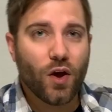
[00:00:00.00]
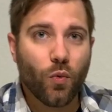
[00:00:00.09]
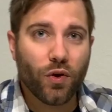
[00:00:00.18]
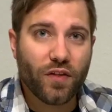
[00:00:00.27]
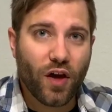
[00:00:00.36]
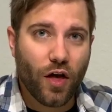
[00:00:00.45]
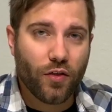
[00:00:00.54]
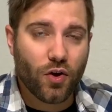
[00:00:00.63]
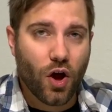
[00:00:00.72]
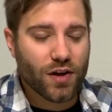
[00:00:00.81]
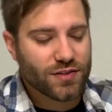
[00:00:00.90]
One of the
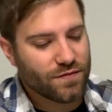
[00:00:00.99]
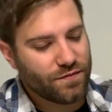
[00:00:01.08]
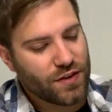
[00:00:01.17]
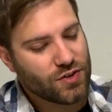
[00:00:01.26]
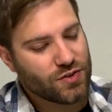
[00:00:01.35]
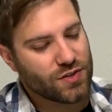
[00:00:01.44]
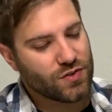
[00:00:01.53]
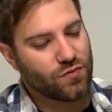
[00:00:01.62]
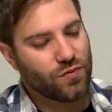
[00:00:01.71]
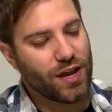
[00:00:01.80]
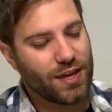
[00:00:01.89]
other awesome features is
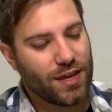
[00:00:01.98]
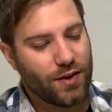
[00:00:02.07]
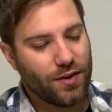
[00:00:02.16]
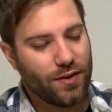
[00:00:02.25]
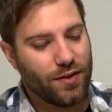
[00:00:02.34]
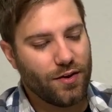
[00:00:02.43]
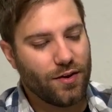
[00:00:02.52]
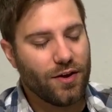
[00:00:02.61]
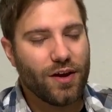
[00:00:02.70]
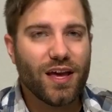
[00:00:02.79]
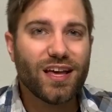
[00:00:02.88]
right here
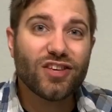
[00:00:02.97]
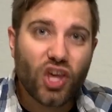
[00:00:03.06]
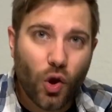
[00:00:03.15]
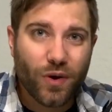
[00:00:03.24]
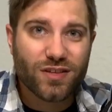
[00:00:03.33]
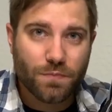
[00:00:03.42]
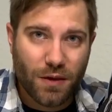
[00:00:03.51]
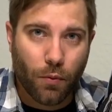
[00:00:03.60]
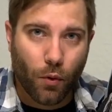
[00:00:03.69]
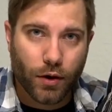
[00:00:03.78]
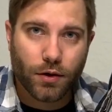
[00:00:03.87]
is a
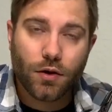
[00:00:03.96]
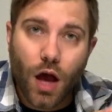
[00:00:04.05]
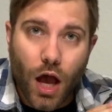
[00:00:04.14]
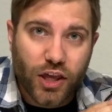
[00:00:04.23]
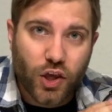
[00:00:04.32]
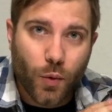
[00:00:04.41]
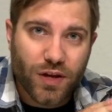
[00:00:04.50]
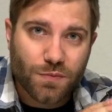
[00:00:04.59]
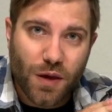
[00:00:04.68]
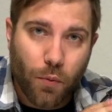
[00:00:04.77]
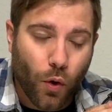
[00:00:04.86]
USB port. A
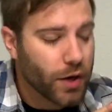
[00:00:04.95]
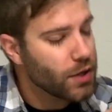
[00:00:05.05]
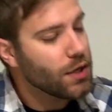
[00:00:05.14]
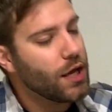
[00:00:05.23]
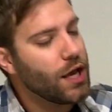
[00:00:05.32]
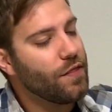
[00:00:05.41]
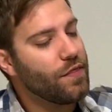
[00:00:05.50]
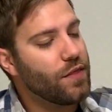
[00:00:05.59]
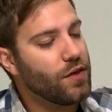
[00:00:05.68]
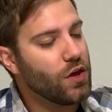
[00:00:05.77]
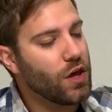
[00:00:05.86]
USB port.
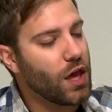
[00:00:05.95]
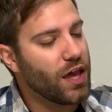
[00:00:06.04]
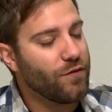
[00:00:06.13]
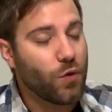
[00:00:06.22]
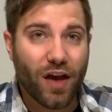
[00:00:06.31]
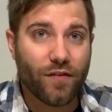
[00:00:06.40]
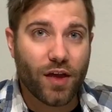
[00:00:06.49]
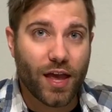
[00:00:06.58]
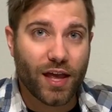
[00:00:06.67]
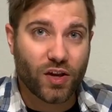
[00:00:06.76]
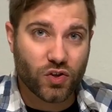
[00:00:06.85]
If you have an
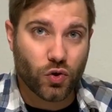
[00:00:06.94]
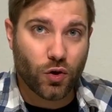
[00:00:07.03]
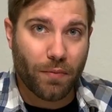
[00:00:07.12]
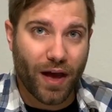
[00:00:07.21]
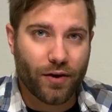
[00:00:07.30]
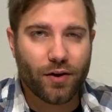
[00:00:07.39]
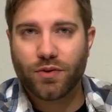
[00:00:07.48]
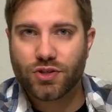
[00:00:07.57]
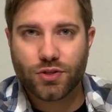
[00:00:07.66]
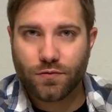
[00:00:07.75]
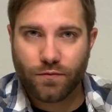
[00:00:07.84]
external battery,
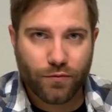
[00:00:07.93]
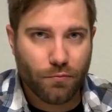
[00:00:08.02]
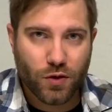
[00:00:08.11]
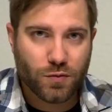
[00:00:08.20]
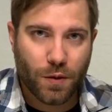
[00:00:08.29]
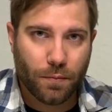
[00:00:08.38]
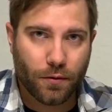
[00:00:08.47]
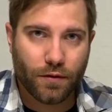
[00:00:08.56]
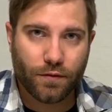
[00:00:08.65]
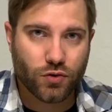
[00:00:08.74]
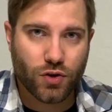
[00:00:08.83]
which for most
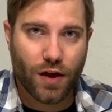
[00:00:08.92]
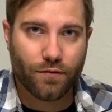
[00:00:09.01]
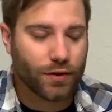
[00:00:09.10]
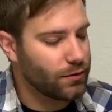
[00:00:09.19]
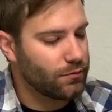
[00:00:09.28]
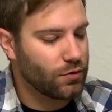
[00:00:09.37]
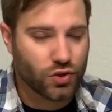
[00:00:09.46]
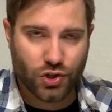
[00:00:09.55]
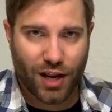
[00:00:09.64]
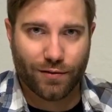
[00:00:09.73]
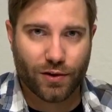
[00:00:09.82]
people, if you're traveling, you
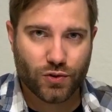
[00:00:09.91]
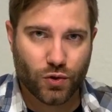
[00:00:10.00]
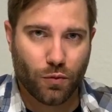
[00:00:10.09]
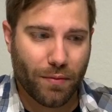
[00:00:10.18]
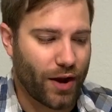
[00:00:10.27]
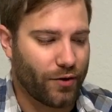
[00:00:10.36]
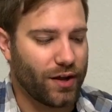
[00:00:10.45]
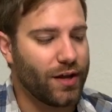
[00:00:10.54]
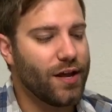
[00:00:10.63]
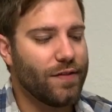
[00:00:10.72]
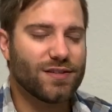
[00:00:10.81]
should have an external battery.
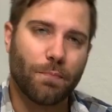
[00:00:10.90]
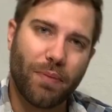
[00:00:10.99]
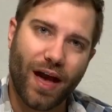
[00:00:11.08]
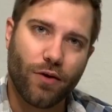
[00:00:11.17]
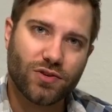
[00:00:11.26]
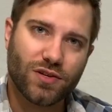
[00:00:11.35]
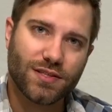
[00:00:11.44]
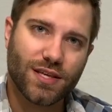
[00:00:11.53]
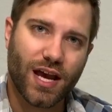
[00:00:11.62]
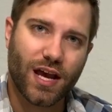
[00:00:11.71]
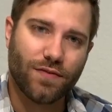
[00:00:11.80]
There's a pouch
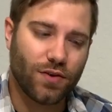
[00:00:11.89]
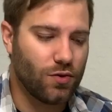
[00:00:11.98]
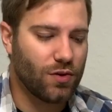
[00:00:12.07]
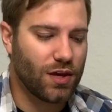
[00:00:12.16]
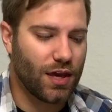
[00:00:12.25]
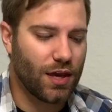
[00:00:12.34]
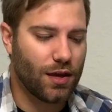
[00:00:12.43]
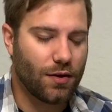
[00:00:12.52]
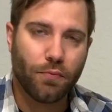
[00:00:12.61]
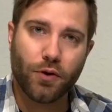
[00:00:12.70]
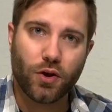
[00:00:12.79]
inside that you
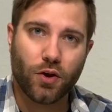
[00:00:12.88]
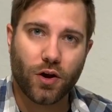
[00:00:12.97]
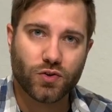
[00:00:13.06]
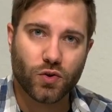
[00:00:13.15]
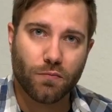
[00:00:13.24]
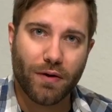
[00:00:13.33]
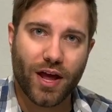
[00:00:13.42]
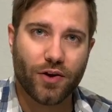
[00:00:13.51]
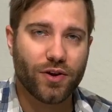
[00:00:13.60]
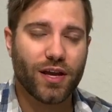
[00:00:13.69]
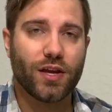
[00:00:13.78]
can put your external
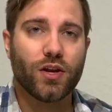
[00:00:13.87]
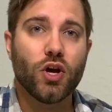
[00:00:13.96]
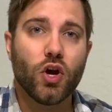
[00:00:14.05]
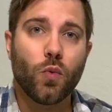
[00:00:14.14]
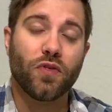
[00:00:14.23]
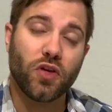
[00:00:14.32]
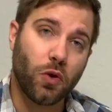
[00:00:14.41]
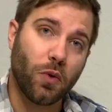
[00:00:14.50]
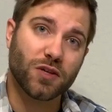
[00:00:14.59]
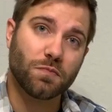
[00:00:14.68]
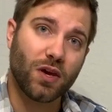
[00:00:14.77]
battery in with a
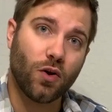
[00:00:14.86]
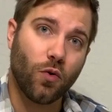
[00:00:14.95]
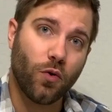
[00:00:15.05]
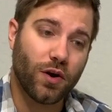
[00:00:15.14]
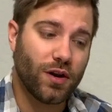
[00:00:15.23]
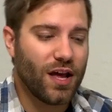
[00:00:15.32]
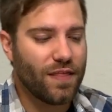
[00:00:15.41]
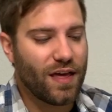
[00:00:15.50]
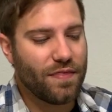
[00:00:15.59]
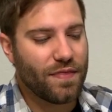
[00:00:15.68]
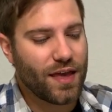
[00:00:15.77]
USB cord
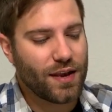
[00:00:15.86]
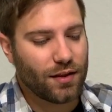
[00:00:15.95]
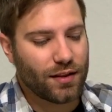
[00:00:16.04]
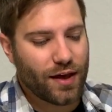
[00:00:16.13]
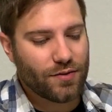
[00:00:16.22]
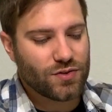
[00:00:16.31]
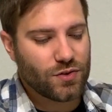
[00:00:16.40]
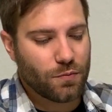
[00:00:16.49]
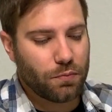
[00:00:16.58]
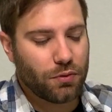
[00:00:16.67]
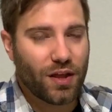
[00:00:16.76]
that then allows you
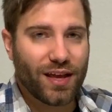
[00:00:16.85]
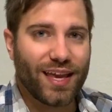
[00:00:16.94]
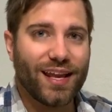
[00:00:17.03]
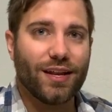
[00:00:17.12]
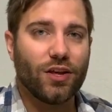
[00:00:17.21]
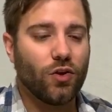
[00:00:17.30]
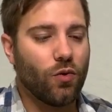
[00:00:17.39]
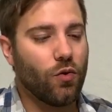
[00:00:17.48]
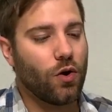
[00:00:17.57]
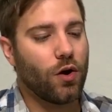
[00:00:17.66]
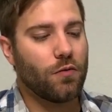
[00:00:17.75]
to plug in
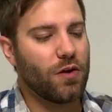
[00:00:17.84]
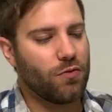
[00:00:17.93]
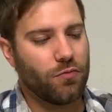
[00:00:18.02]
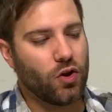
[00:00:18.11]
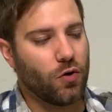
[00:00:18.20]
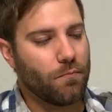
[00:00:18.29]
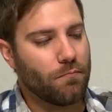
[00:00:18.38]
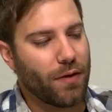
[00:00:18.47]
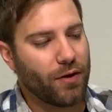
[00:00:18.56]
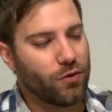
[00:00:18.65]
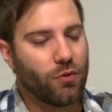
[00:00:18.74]
your
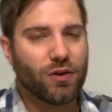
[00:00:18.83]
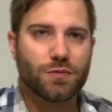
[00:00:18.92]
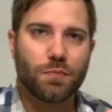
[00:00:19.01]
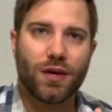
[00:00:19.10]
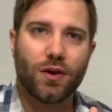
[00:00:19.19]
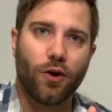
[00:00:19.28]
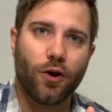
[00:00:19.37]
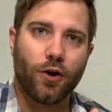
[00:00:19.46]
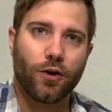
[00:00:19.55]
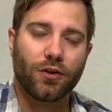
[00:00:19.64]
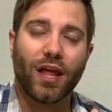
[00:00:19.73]
micro USB
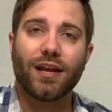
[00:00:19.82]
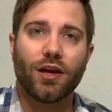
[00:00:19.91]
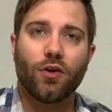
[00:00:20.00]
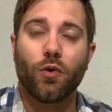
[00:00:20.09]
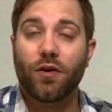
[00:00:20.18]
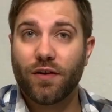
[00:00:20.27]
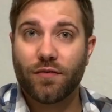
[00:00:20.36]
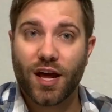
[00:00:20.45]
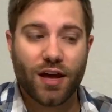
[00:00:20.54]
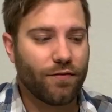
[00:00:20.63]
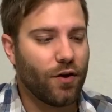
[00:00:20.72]
or lightning cord if you have
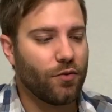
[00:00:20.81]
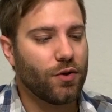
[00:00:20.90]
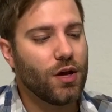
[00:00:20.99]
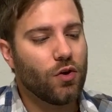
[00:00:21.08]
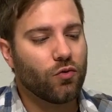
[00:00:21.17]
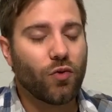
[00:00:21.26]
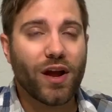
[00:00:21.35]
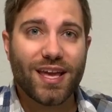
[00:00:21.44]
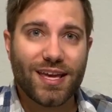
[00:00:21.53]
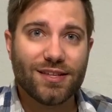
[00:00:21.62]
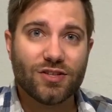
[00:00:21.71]
an iPhone
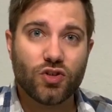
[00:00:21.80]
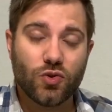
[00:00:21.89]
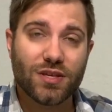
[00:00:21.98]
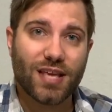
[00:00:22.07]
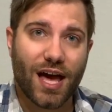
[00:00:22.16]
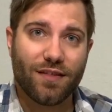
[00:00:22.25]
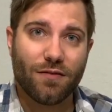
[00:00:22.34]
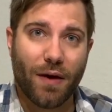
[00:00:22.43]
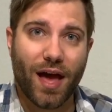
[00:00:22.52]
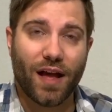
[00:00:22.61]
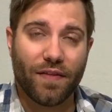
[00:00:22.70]
right into the side of the
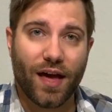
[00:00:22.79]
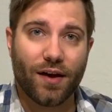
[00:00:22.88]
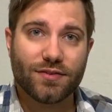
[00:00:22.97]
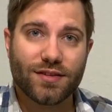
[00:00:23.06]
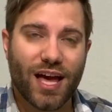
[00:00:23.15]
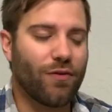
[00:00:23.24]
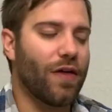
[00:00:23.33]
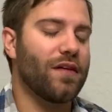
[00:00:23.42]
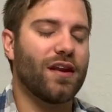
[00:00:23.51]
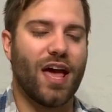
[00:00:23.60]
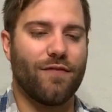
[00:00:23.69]
bag on the outside,
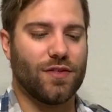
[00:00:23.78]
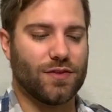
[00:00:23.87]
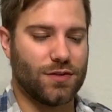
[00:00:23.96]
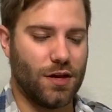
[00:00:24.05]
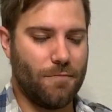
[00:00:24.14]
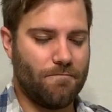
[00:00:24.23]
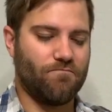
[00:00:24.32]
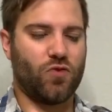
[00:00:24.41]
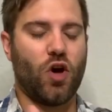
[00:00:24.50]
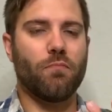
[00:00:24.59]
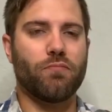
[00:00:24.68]
rather than having this
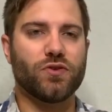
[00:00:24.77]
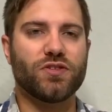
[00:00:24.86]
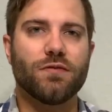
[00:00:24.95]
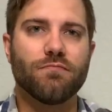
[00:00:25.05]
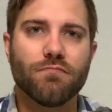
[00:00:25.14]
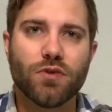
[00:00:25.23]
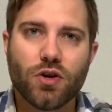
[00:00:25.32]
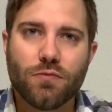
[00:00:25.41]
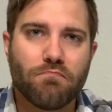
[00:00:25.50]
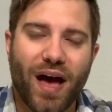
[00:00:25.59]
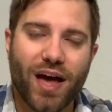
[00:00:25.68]
cumbersome
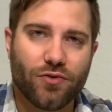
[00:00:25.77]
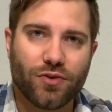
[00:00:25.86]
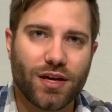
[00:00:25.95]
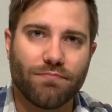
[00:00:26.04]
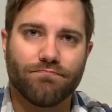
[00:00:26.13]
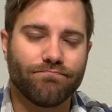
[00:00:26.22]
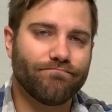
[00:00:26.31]
battery